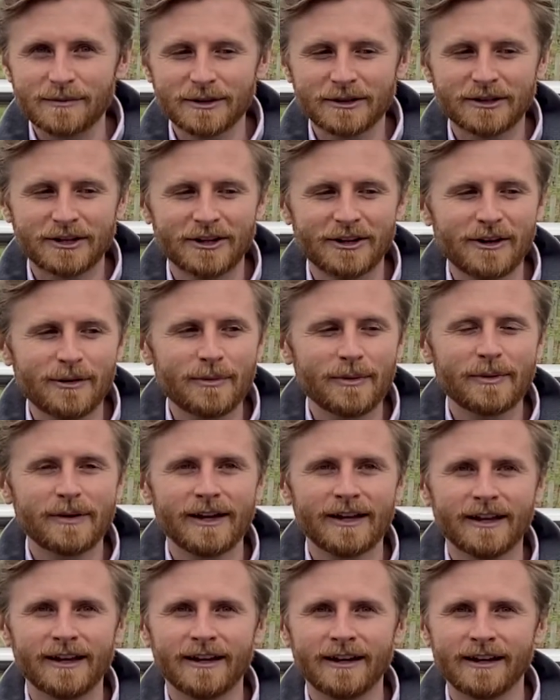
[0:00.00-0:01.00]
on top,
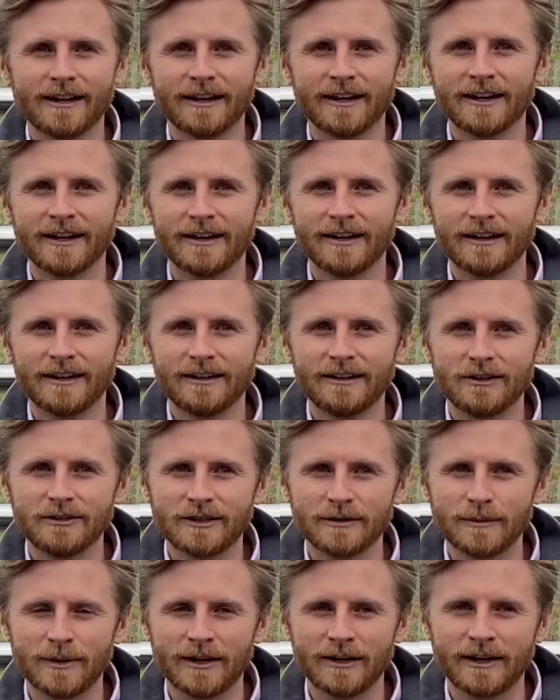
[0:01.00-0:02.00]
and I'm going to,
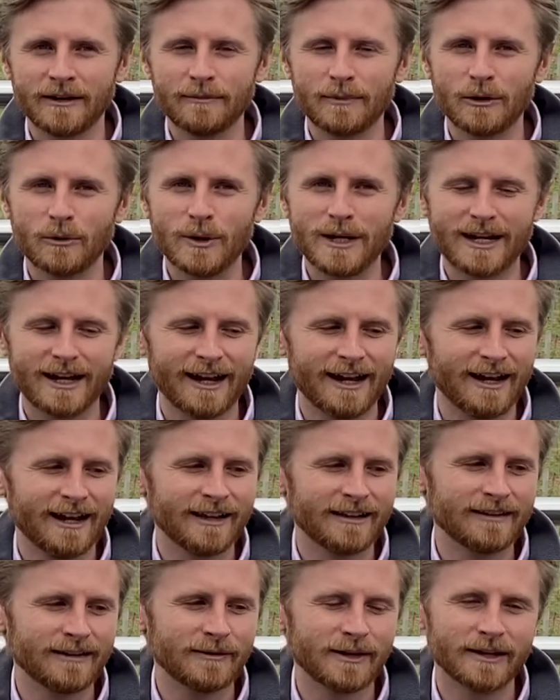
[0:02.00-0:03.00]
using my weaker
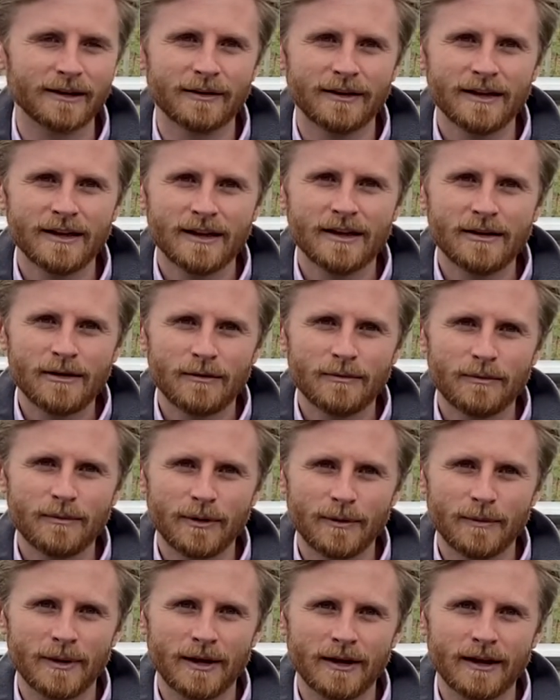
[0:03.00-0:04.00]
hand, I'm going to
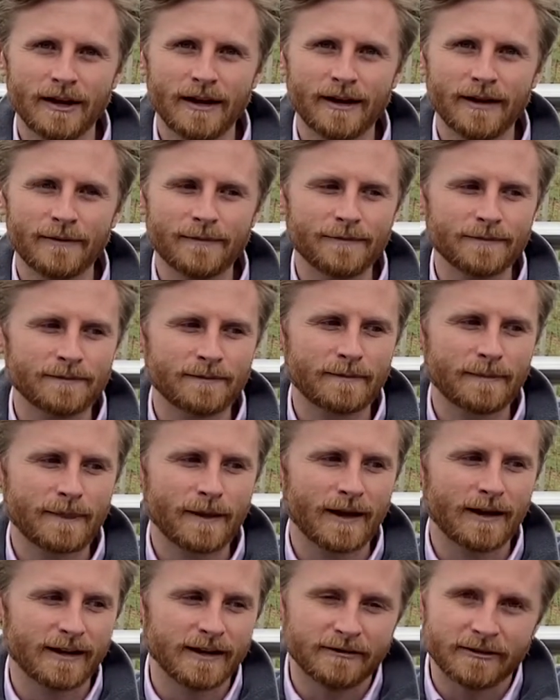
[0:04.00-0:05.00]
put I'm
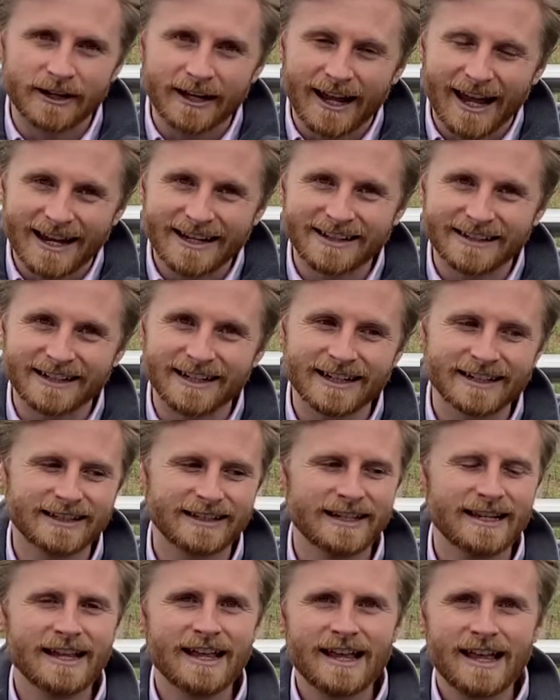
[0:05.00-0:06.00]
going to encase it,
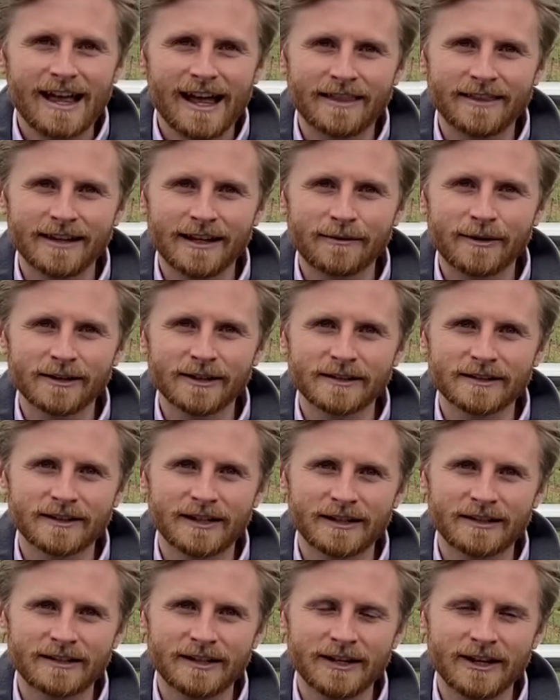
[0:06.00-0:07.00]
and then I'm going to
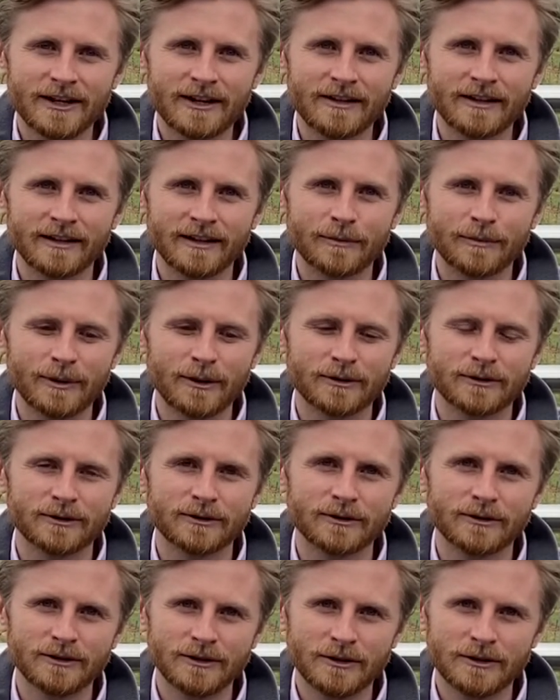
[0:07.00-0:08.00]
start turning the
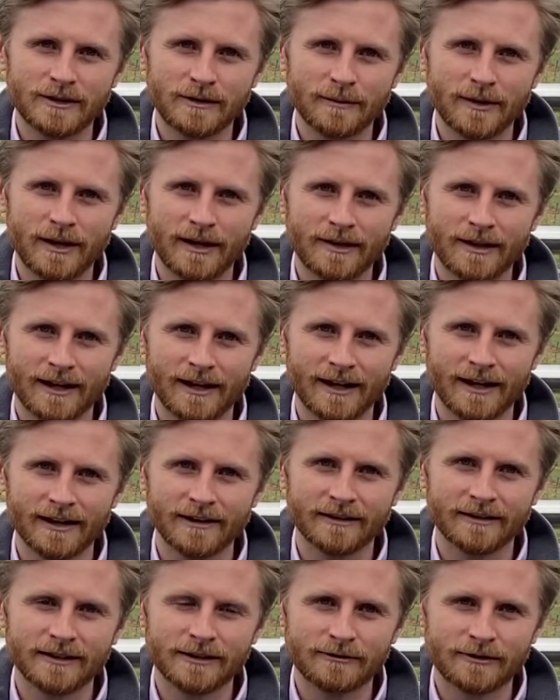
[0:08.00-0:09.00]
bottle using my other
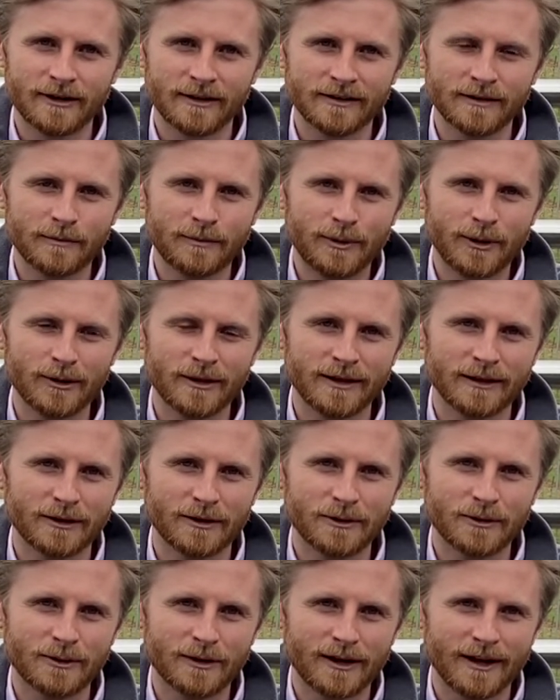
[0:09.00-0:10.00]
hand. So rather than pulling the
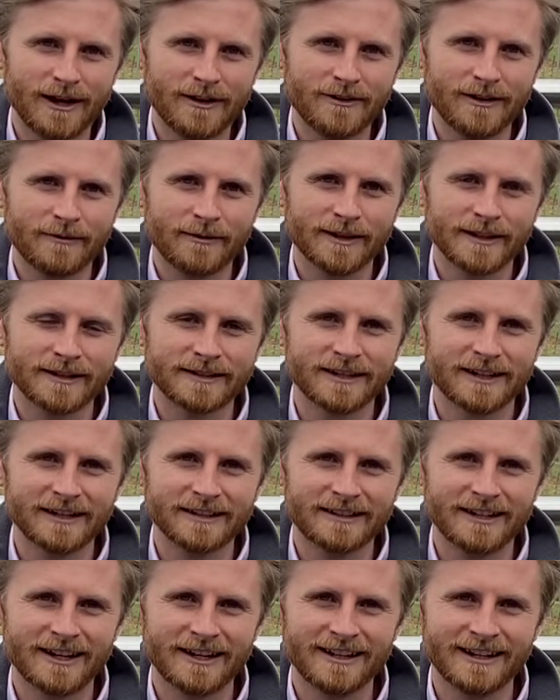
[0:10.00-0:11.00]
cork out, I'm going to start
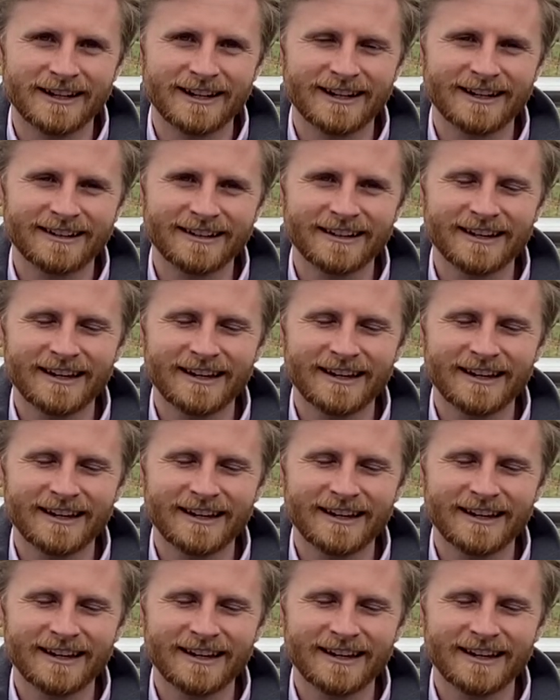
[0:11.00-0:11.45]
turning it.